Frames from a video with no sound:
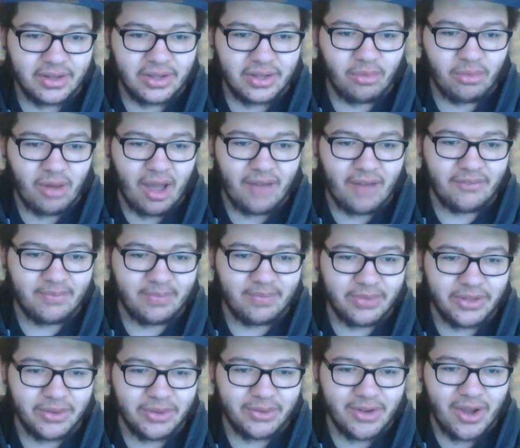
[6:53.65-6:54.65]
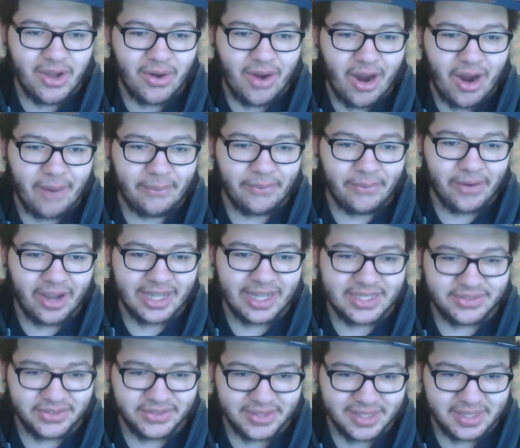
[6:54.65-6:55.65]
You have, you know our
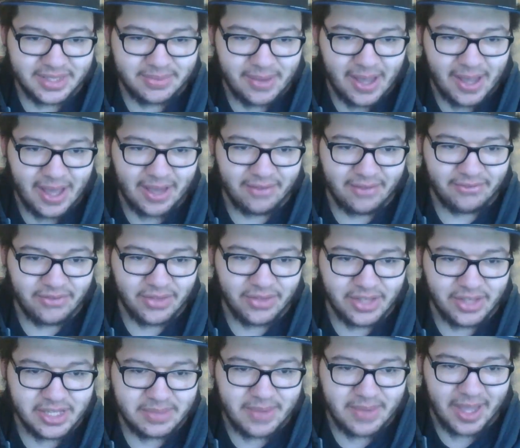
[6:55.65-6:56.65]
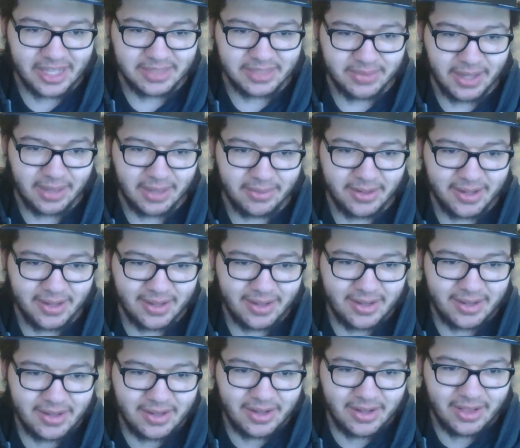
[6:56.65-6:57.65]
price for the spy, for the specs, maybe.
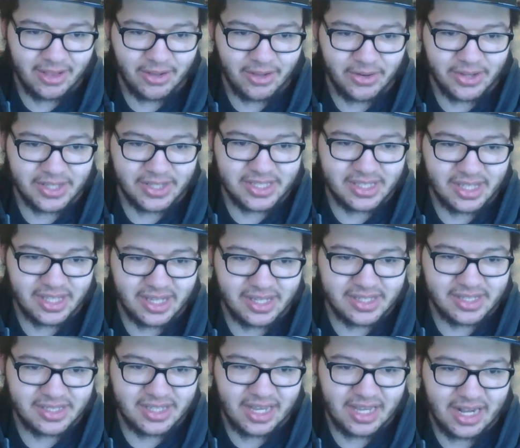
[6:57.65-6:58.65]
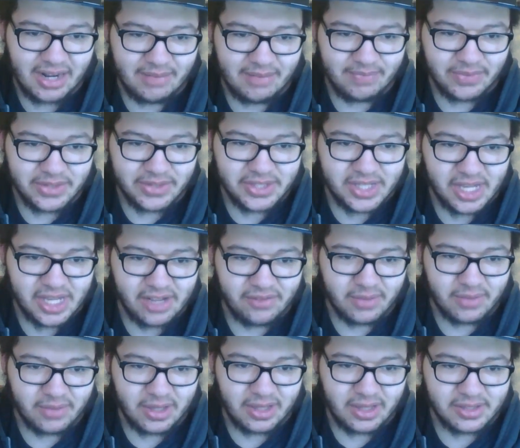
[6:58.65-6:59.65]
Logan's thing, save, save
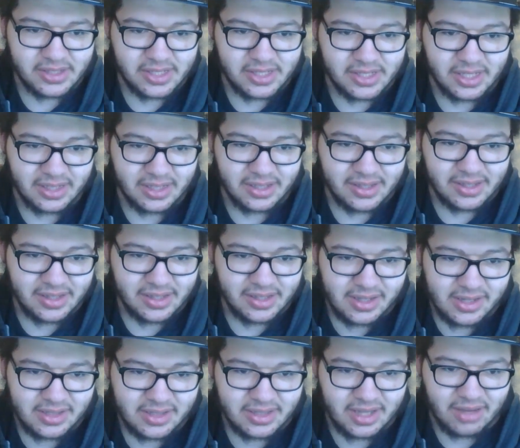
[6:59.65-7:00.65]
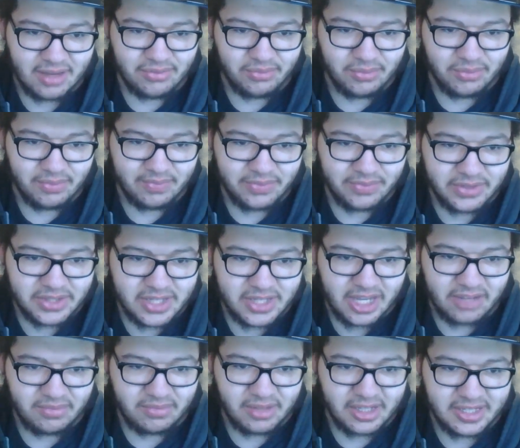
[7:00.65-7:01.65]
me, steal, save,
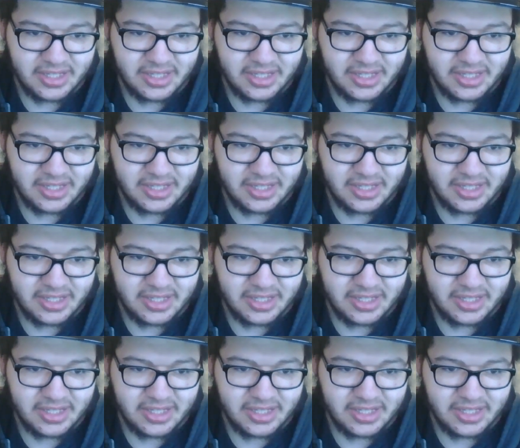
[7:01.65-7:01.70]
save me